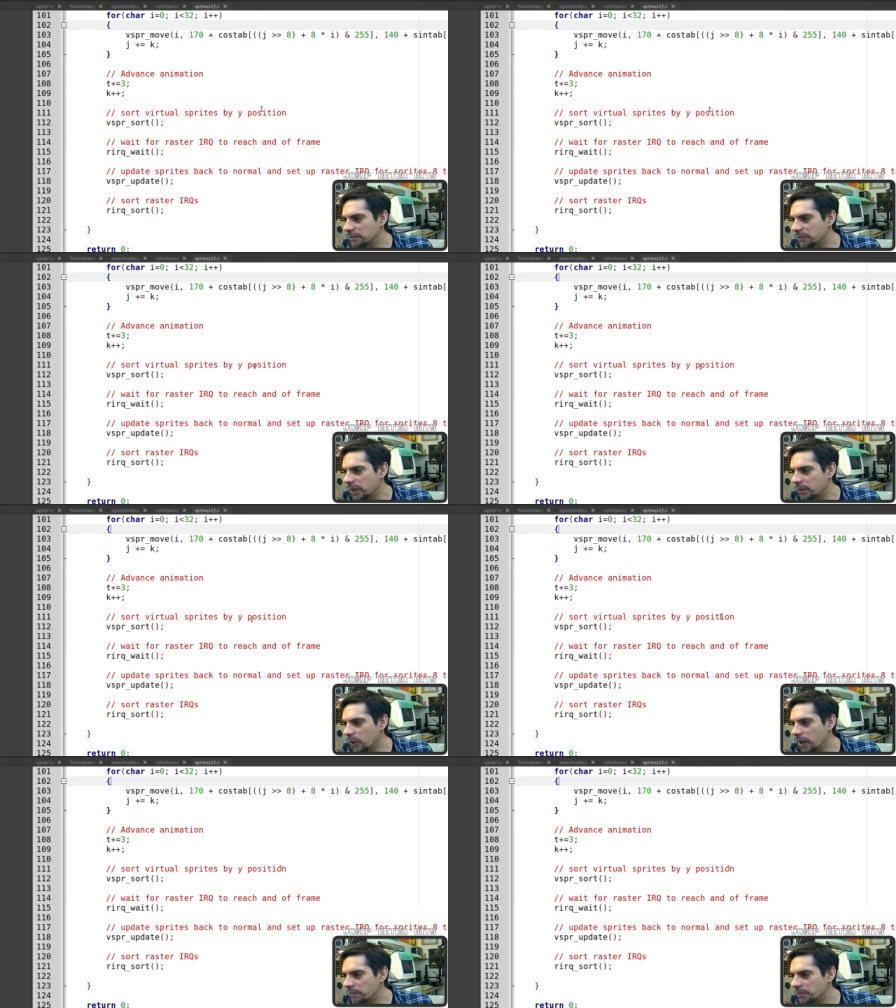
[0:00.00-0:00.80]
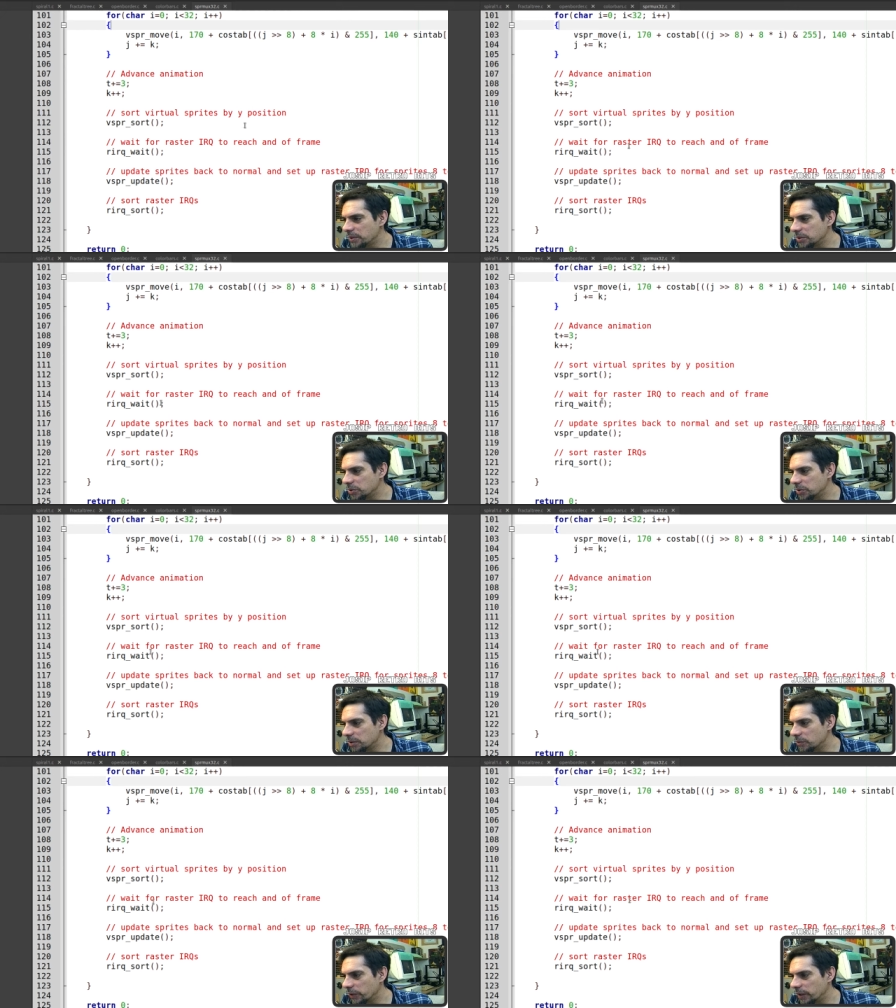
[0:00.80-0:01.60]
by y
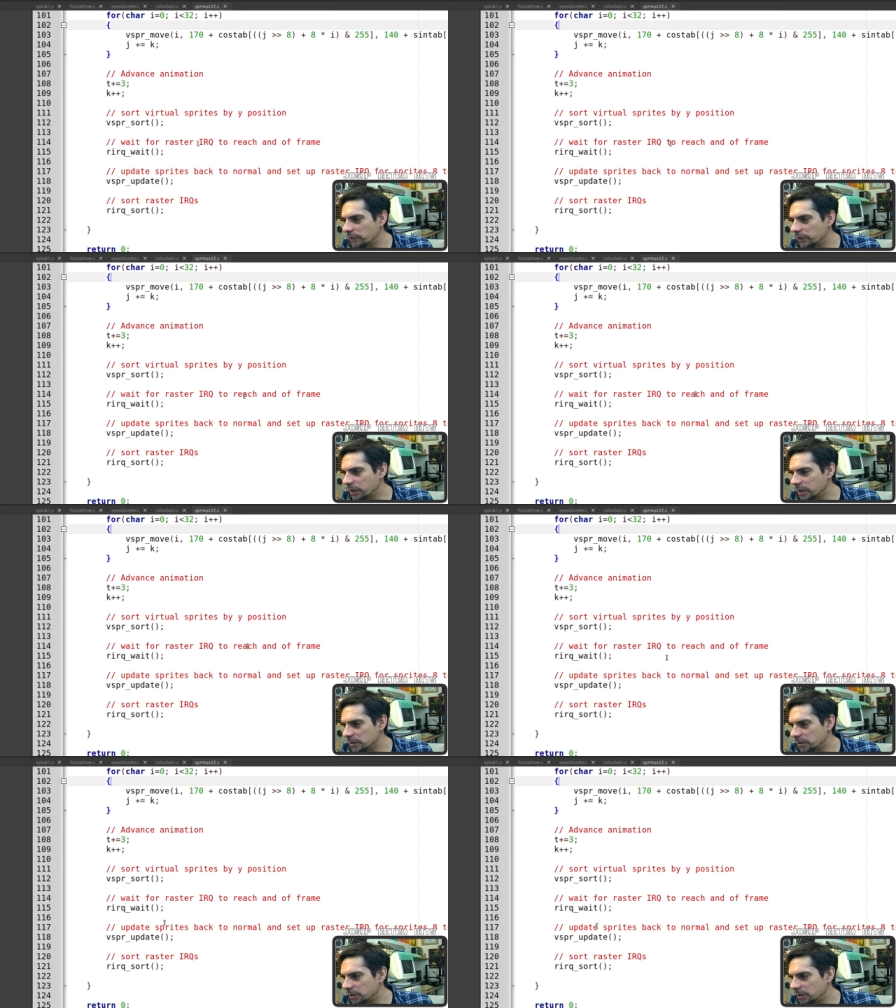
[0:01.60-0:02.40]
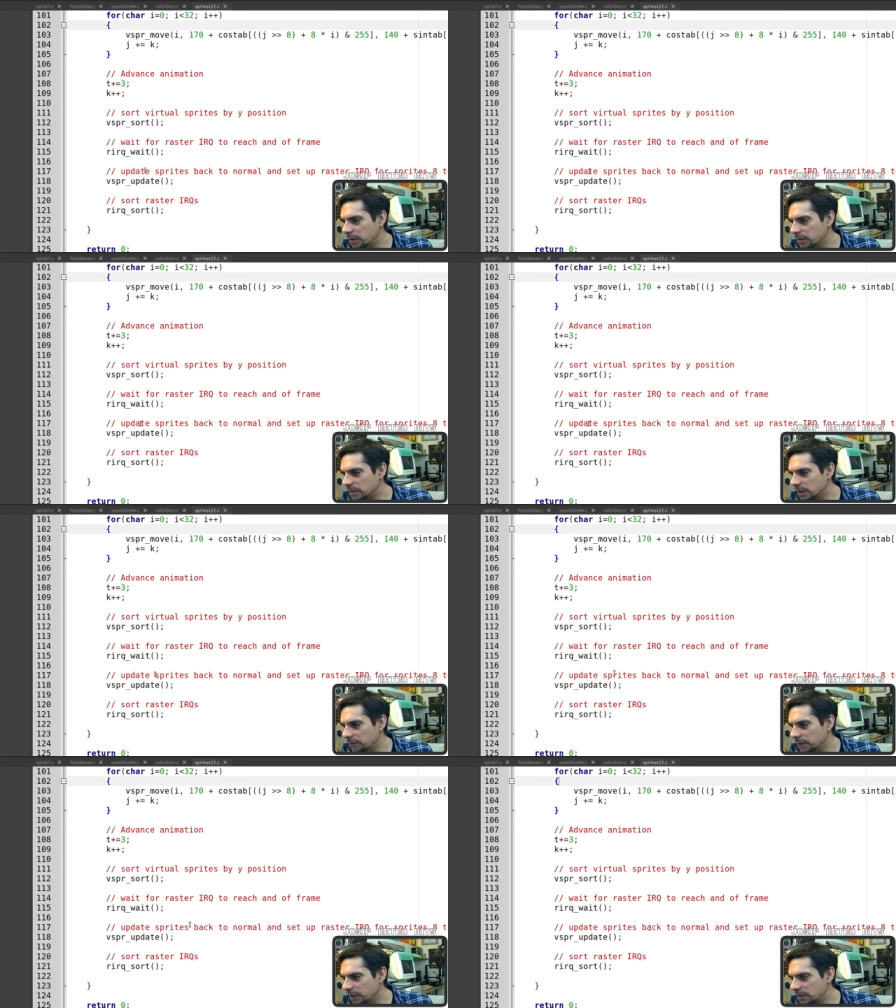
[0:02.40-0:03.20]
position wait for raster interrupt
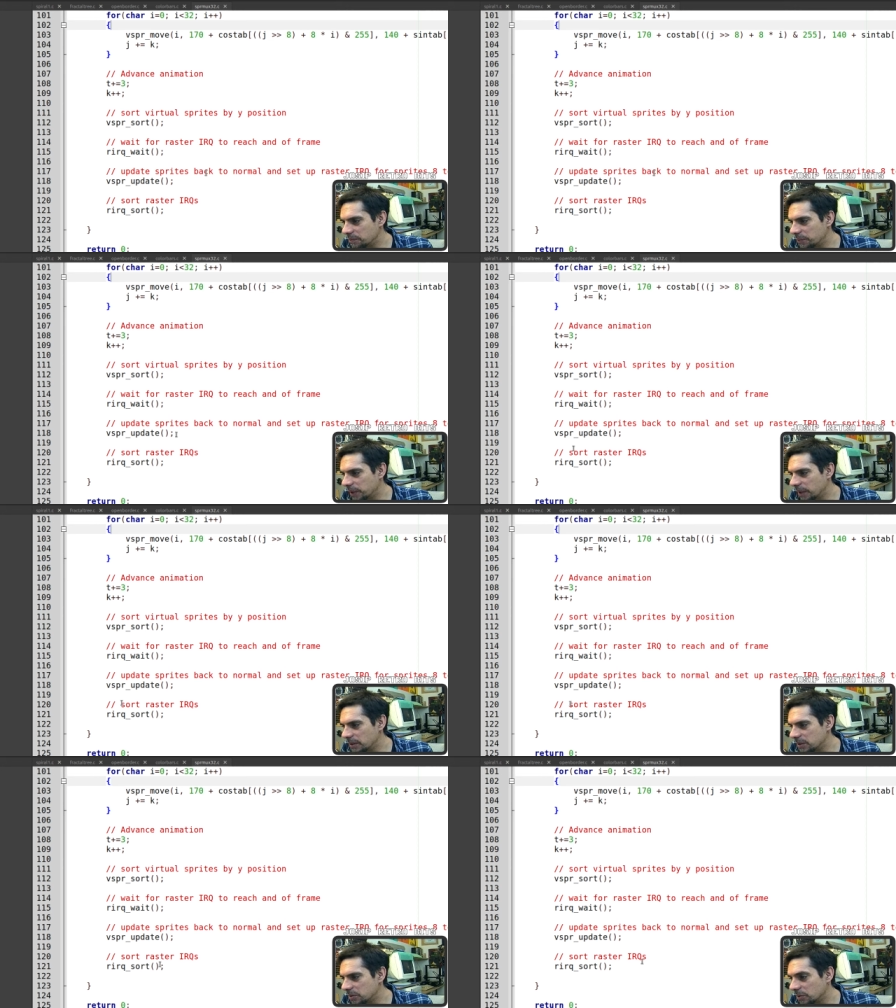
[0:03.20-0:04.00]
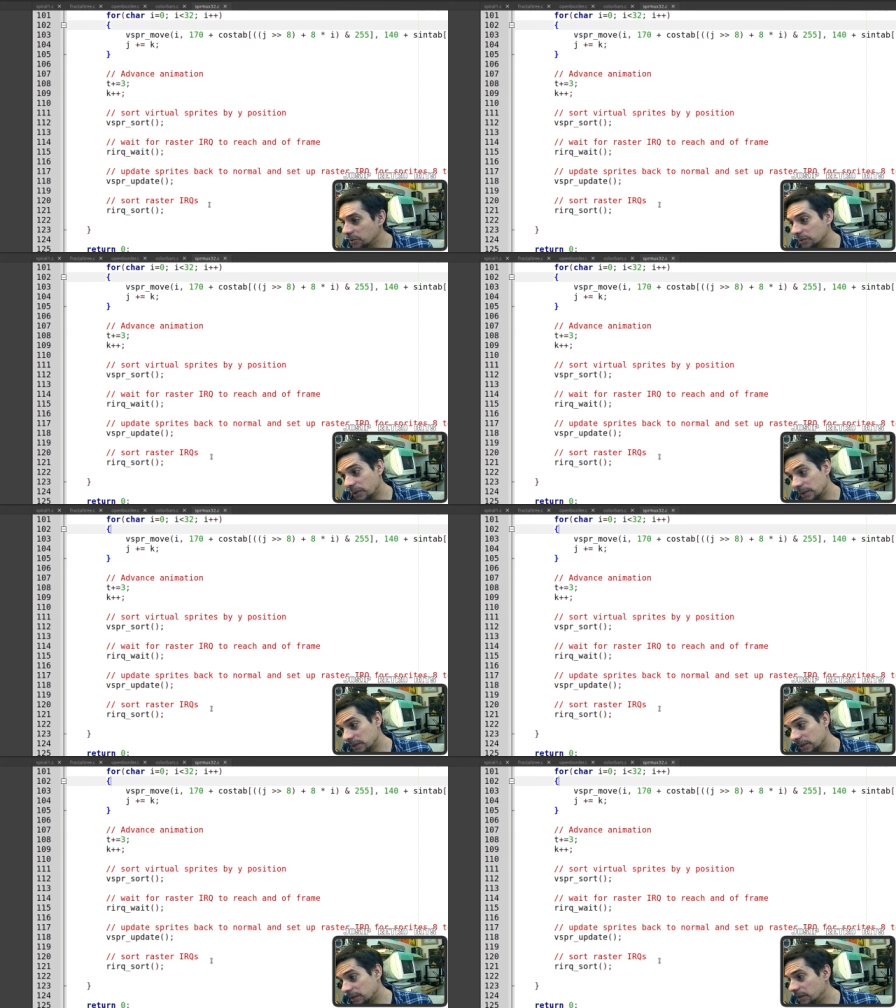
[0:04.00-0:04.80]
update sprite sort
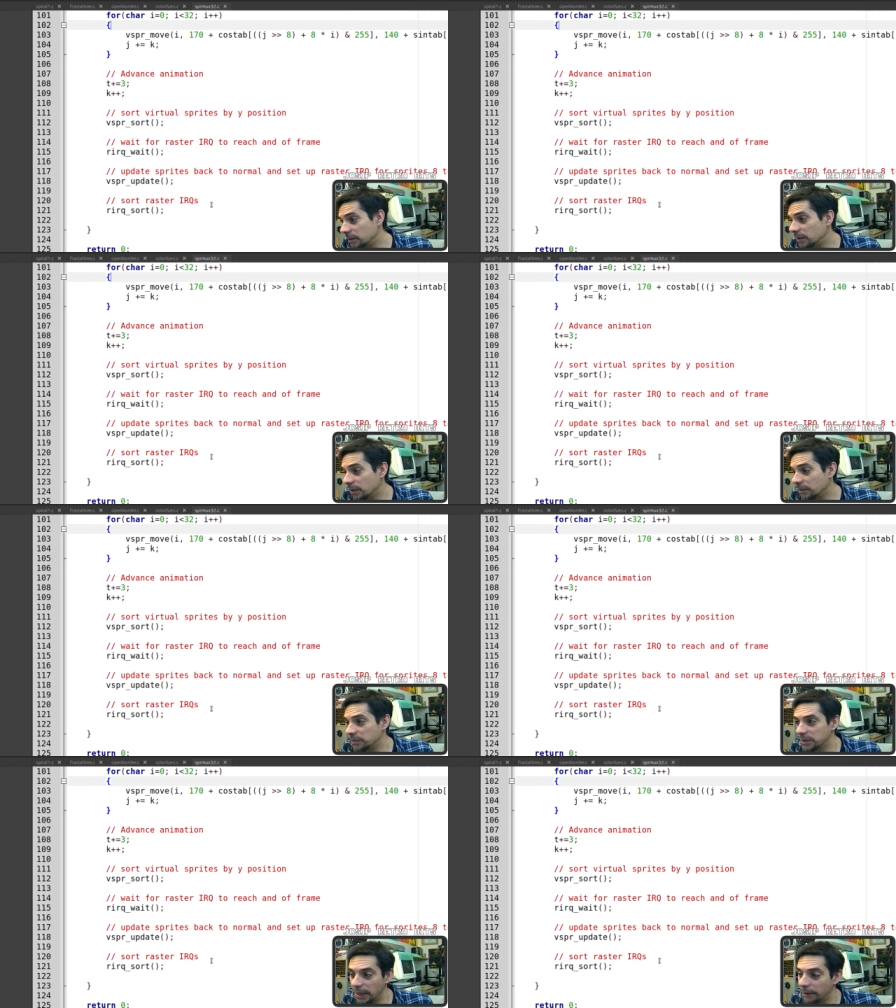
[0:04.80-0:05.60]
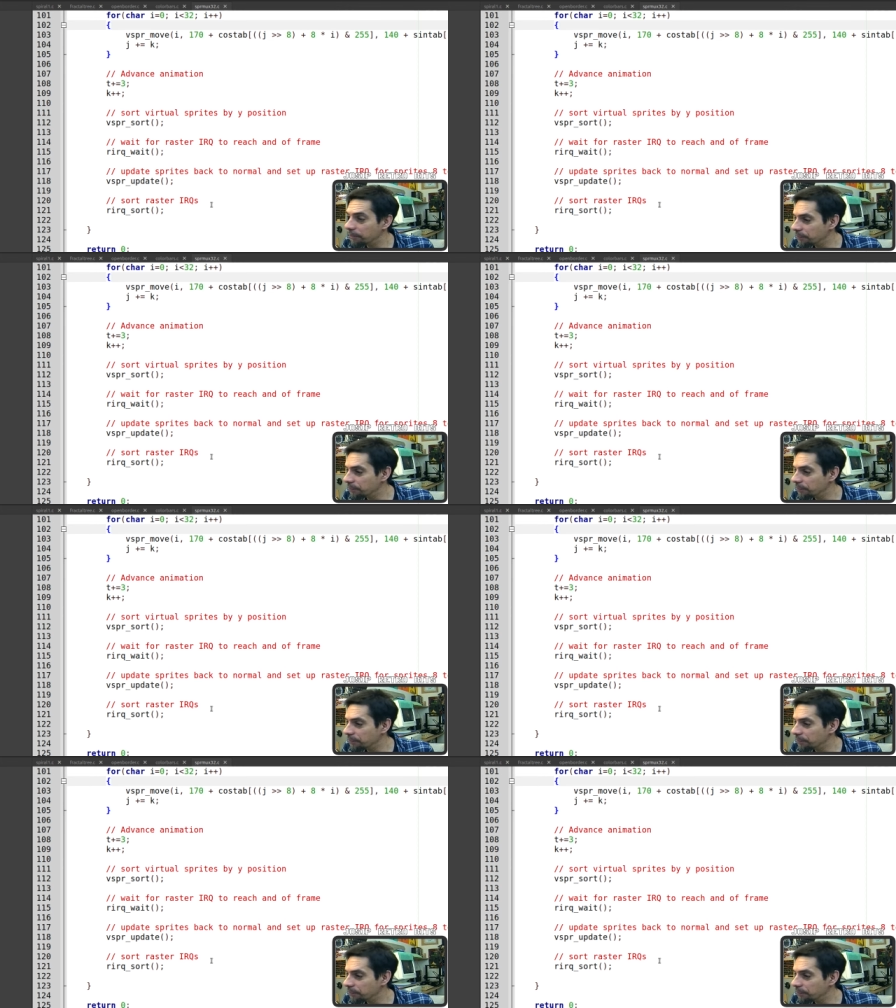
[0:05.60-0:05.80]
raster interrupt yeah